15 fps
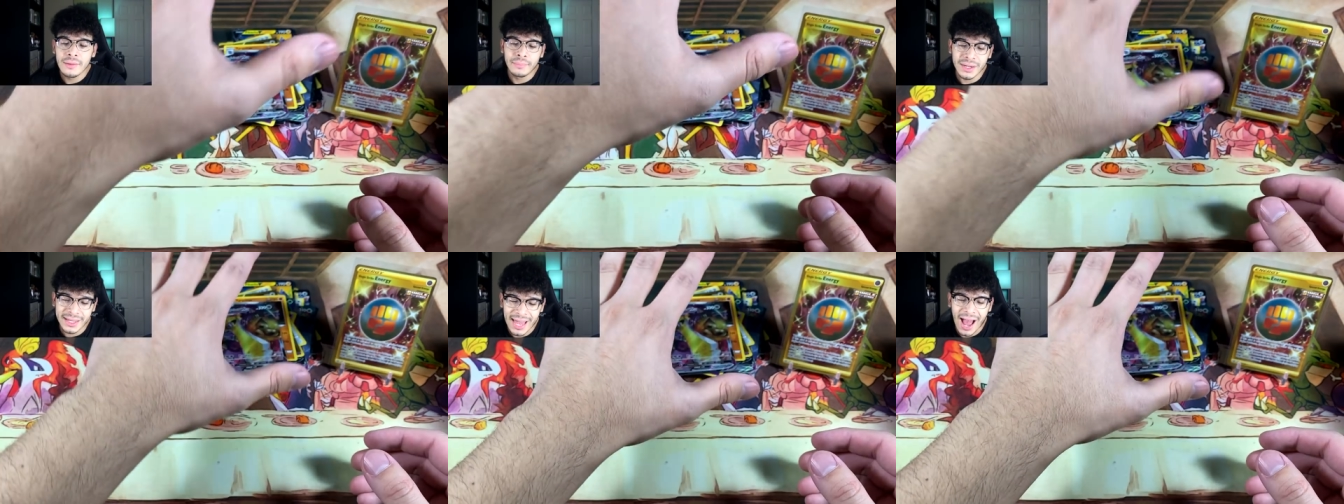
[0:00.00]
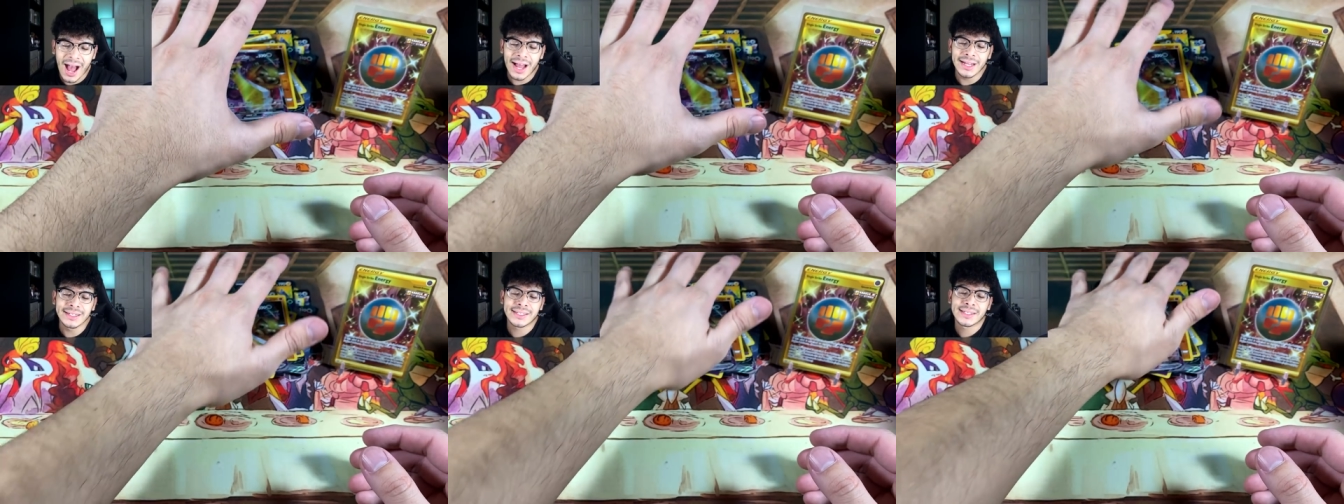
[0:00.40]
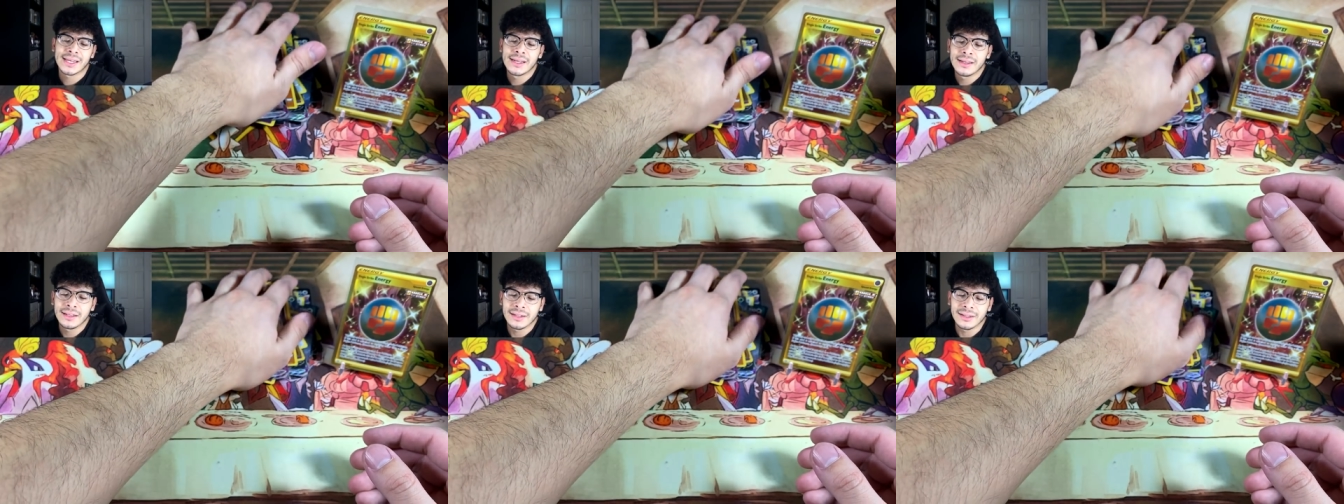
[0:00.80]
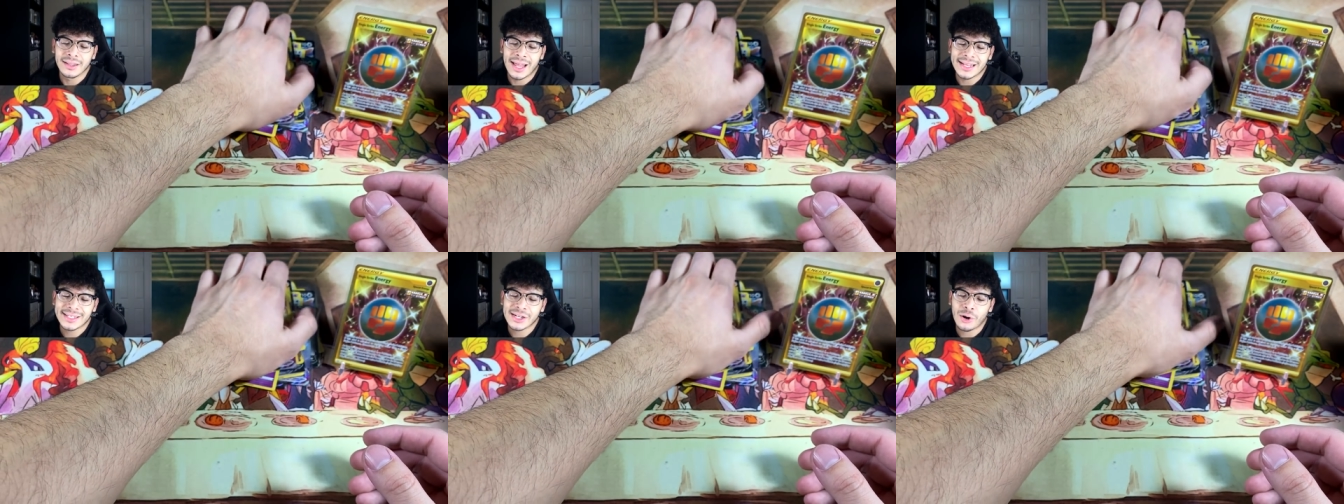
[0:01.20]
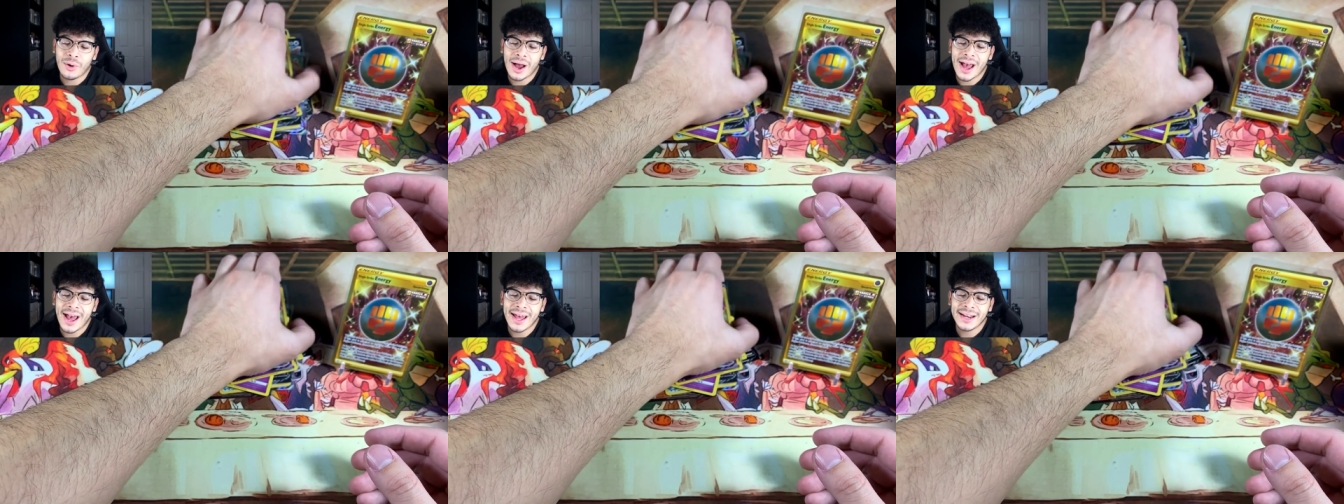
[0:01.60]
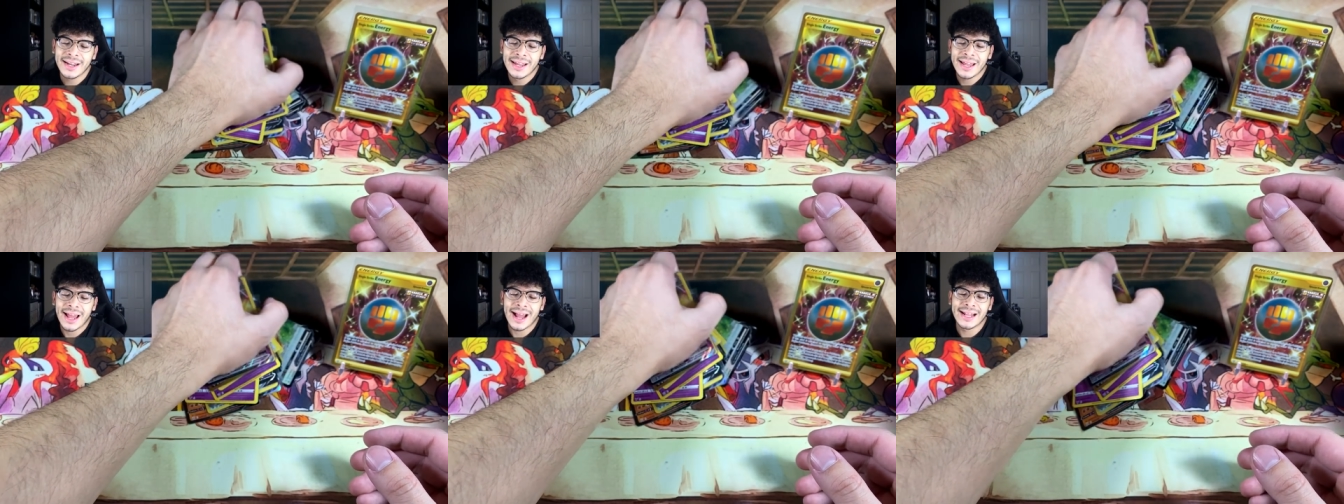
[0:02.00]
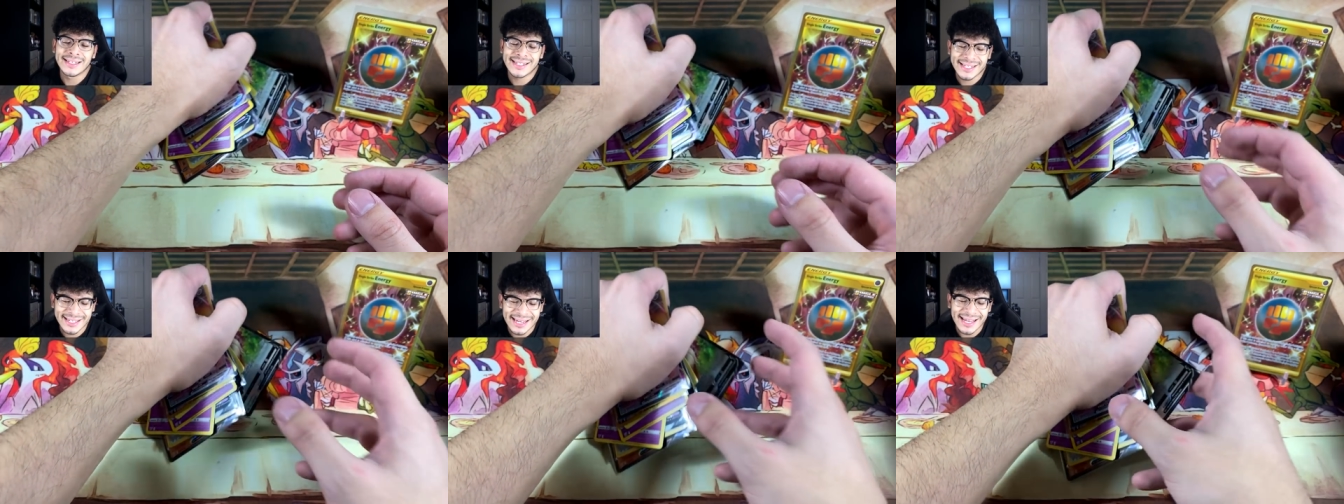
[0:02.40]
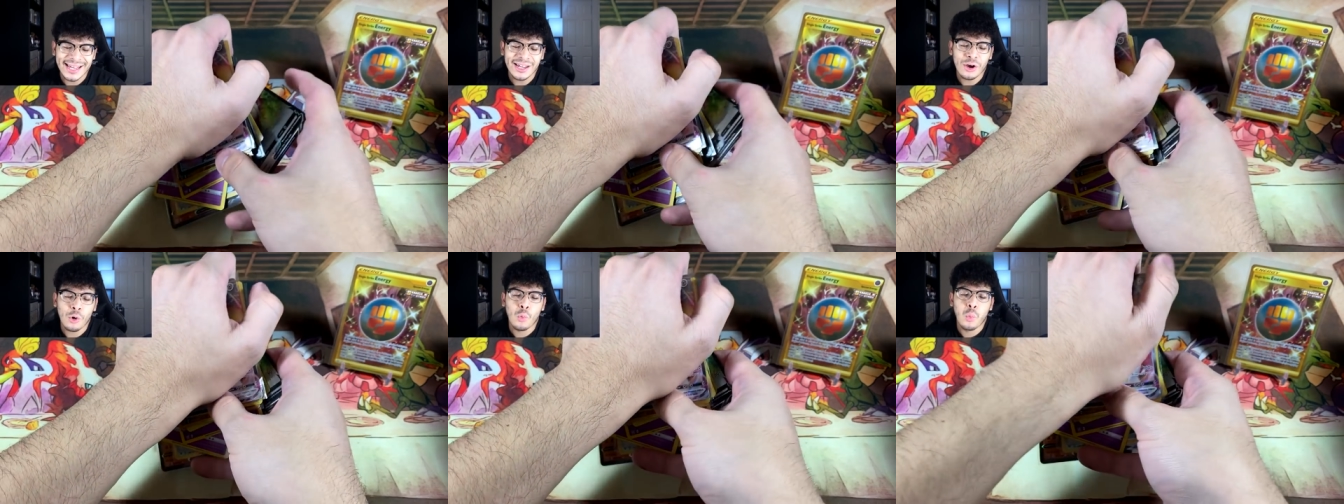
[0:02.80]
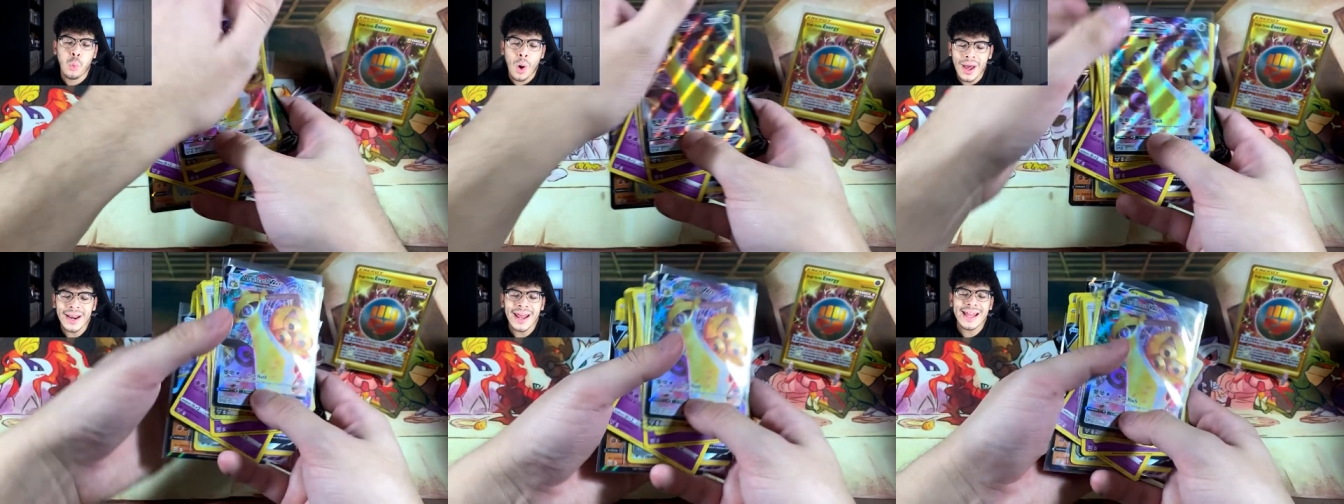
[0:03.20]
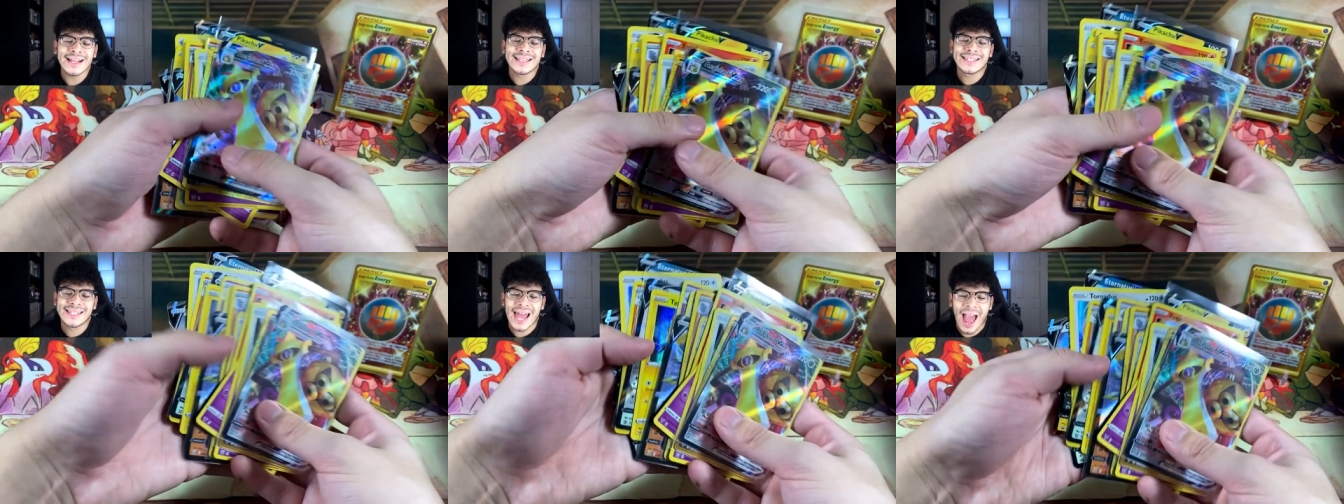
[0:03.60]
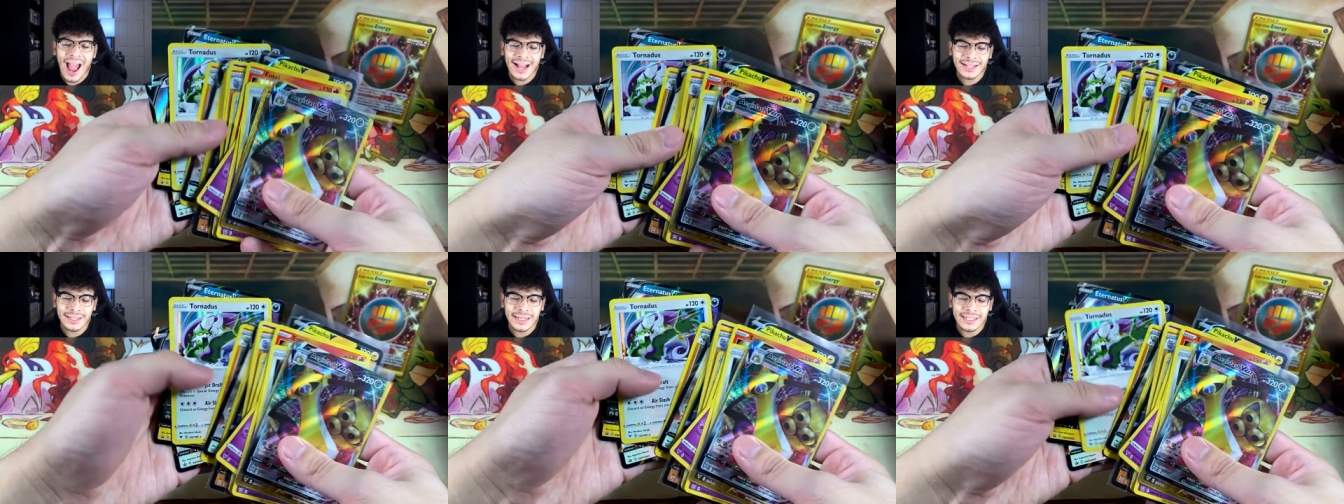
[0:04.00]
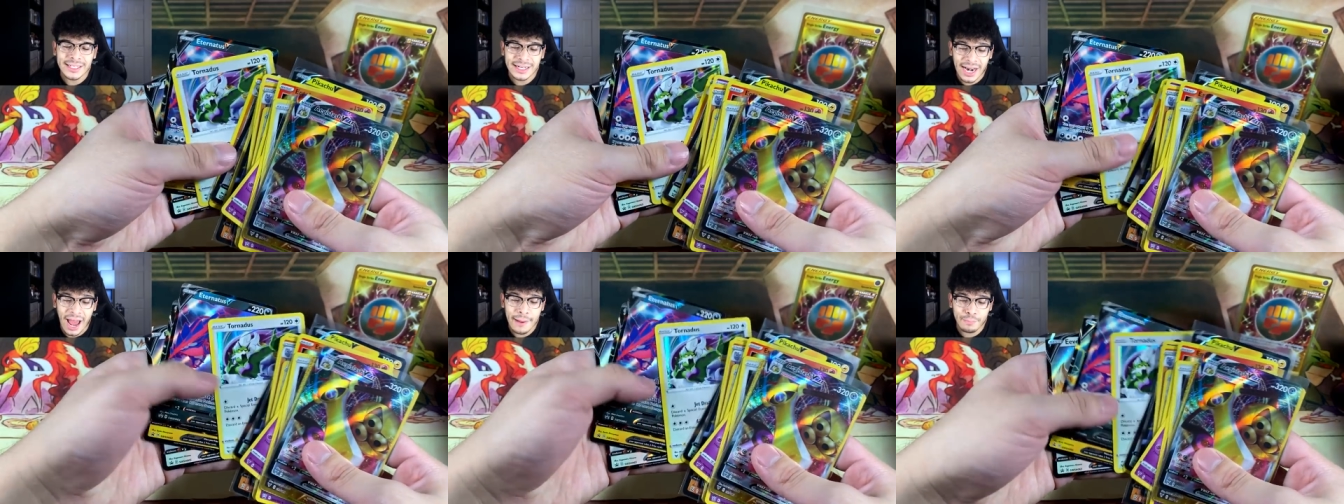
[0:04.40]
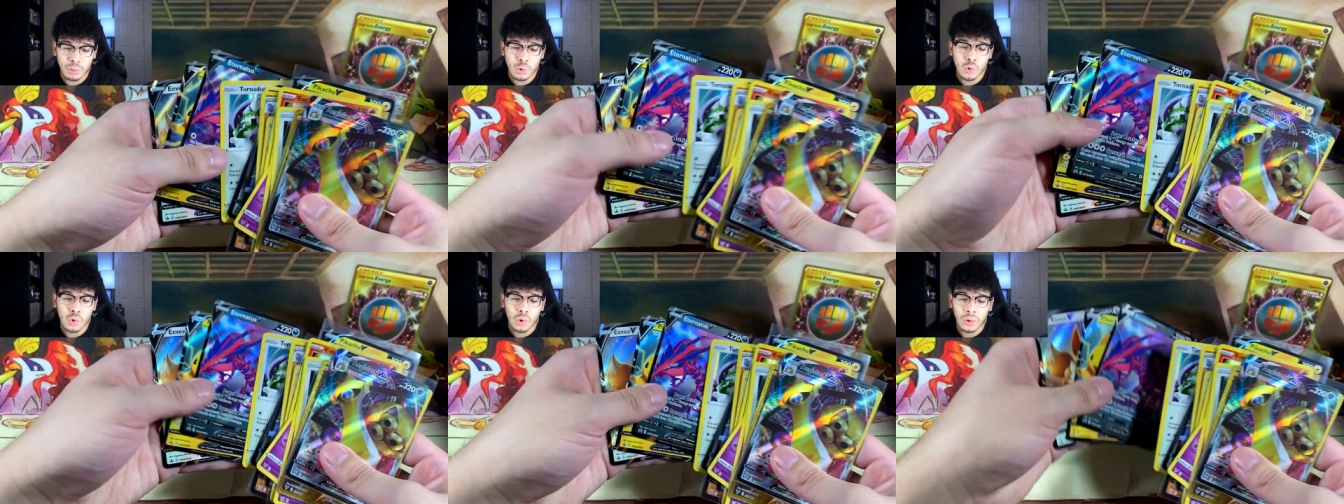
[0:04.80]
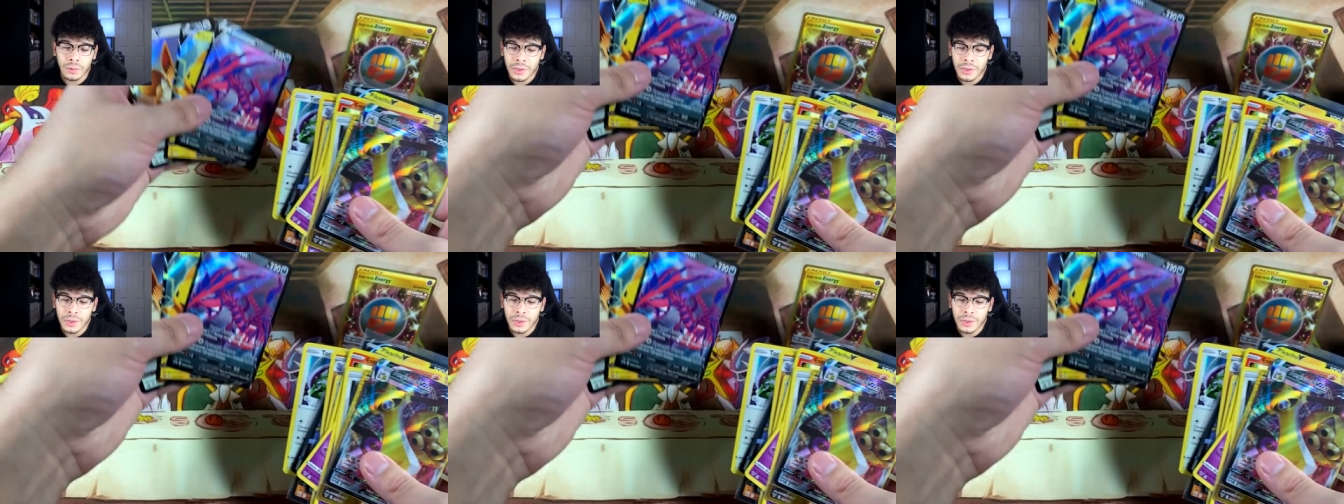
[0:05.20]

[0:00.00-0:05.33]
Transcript: But guys, let's go ahead and see what exactly did I pull,